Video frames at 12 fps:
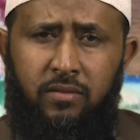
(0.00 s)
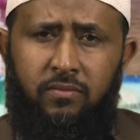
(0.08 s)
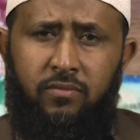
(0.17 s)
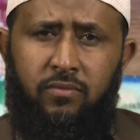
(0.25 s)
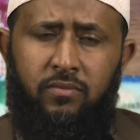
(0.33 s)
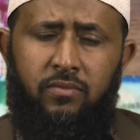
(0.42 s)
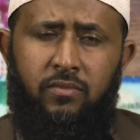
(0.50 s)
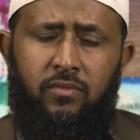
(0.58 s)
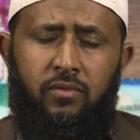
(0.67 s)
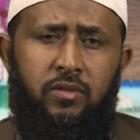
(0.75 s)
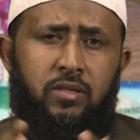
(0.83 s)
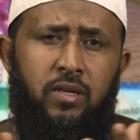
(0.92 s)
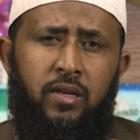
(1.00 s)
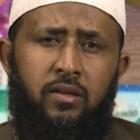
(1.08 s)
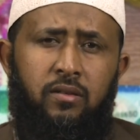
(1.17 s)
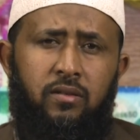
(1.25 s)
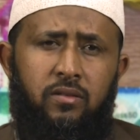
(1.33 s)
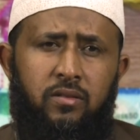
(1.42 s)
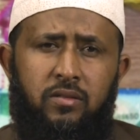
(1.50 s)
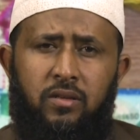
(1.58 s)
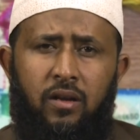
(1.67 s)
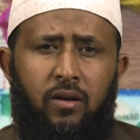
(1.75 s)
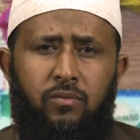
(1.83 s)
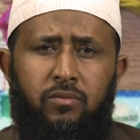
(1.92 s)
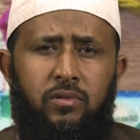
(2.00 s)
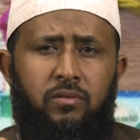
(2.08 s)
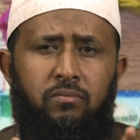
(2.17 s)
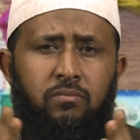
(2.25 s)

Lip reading: we said it is around